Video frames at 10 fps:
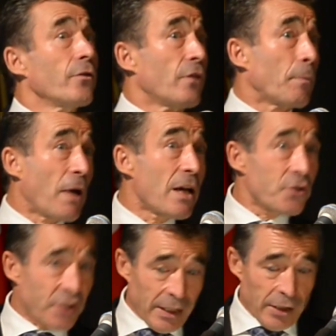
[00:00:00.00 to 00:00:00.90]
The
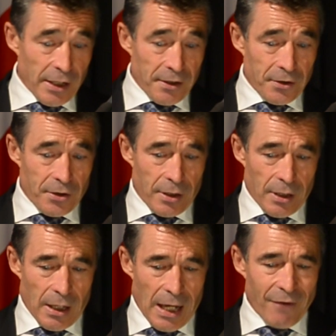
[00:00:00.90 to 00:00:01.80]
past 10 years
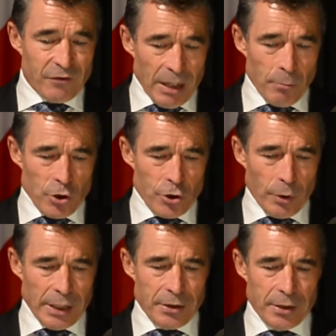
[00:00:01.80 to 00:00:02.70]
have
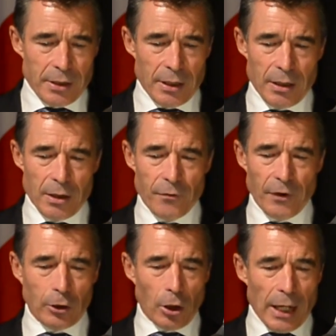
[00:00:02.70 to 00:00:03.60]
demonstrated
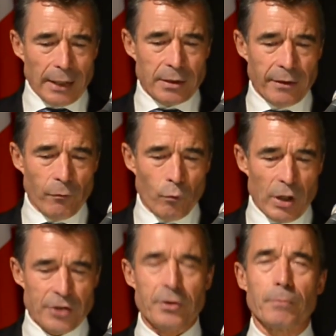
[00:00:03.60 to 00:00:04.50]
the collective
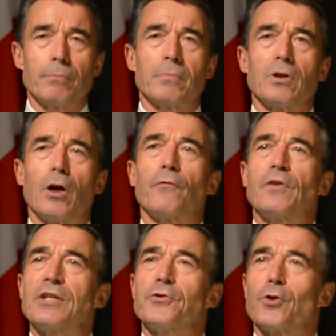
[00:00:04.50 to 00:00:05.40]
wisdom of
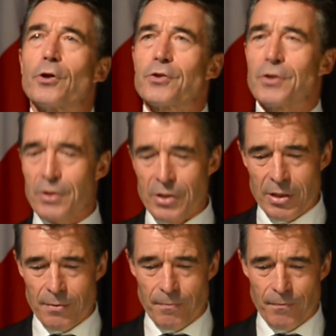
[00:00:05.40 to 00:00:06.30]
these choices.
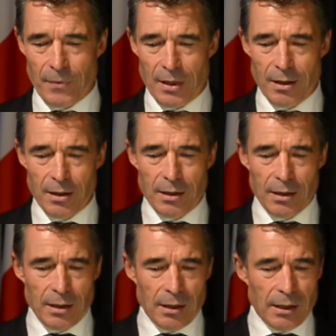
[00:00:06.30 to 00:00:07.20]

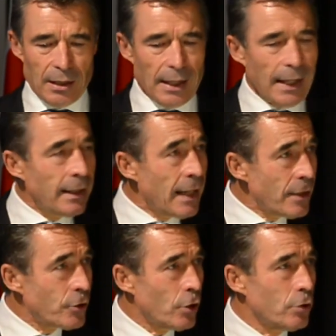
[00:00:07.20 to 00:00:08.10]
In
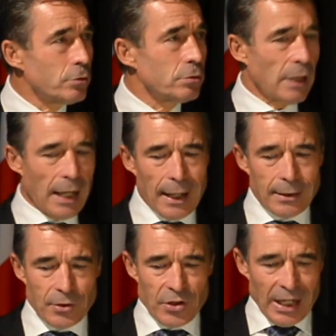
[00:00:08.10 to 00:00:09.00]
NATO
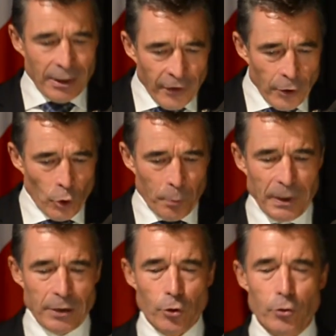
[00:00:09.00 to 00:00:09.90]
and in the
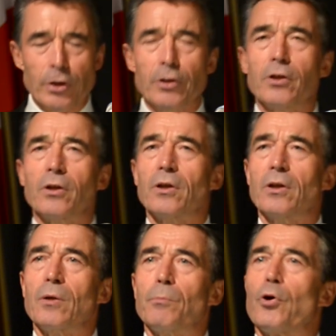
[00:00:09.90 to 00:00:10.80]
European Union,
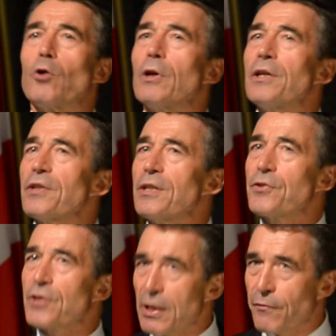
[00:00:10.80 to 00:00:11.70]
Poland is
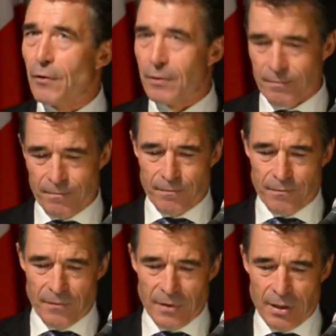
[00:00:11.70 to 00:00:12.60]
safer,
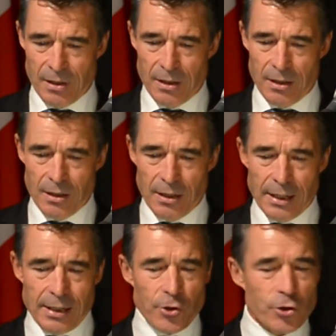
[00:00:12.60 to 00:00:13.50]

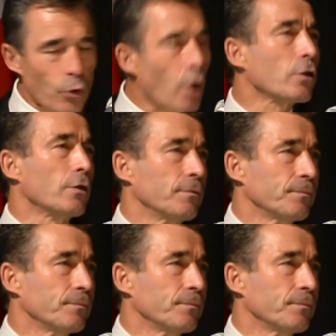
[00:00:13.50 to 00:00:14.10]
it is stronger,